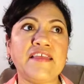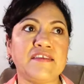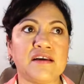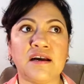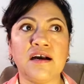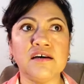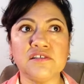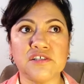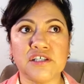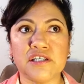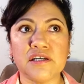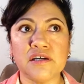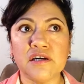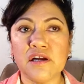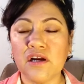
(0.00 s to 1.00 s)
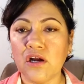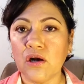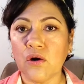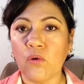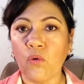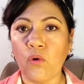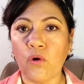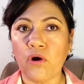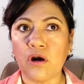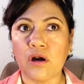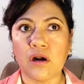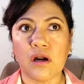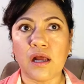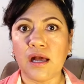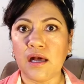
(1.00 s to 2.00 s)
the color.
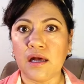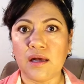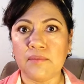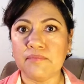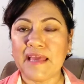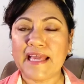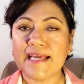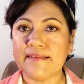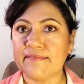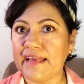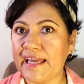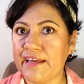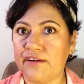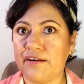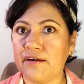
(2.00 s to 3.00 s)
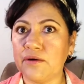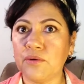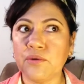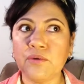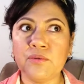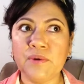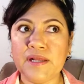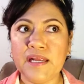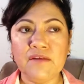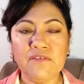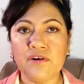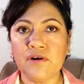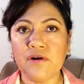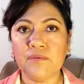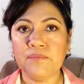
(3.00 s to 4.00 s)
Or um, make it lighter,
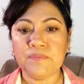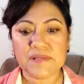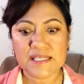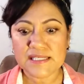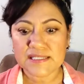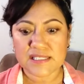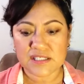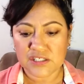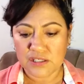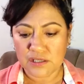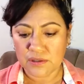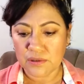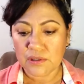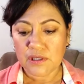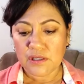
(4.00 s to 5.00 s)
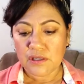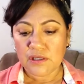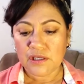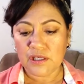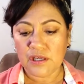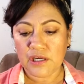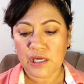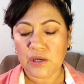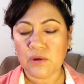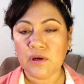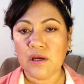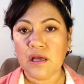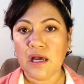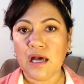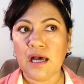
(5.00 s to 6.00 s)
whatever pleases you. You know,
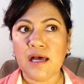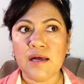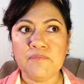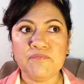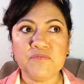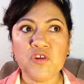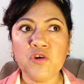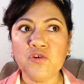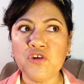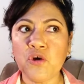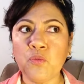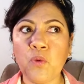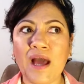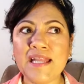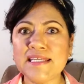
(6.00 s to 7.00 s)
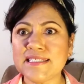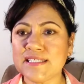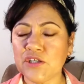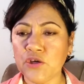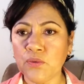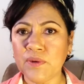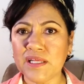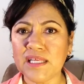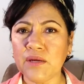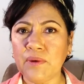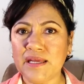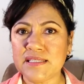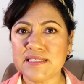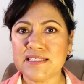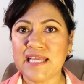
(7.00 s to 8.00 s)
um, you do want to. You really
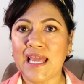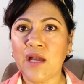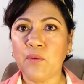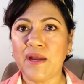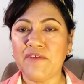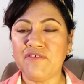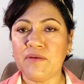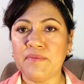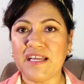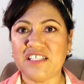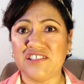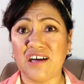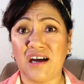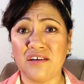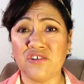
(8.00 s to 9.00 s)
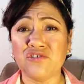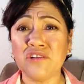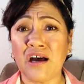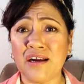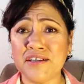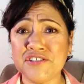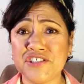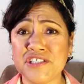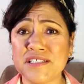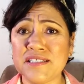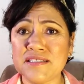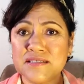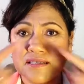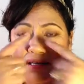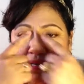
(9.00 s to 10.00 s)
want to stay away from McDonald
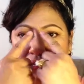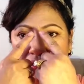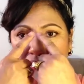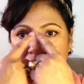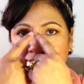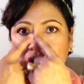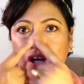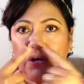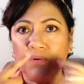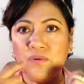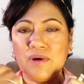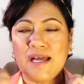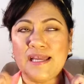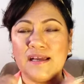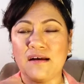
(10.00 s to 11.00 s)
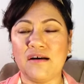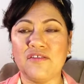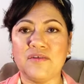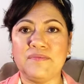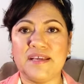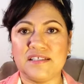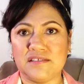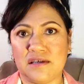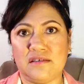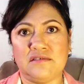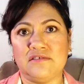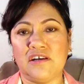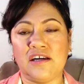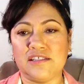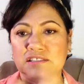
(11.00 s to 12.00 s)
arches. You know, I call them
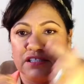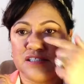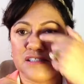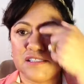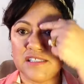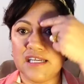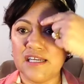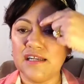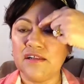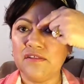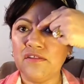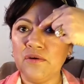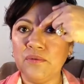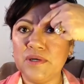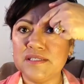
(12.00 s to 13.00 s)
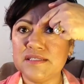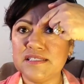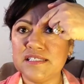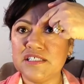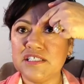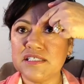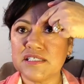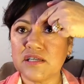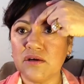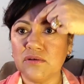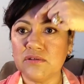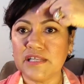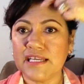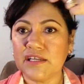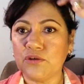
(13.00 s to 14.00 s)
McDonald arches, the ones that just go
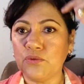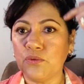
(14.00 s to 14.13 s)
like,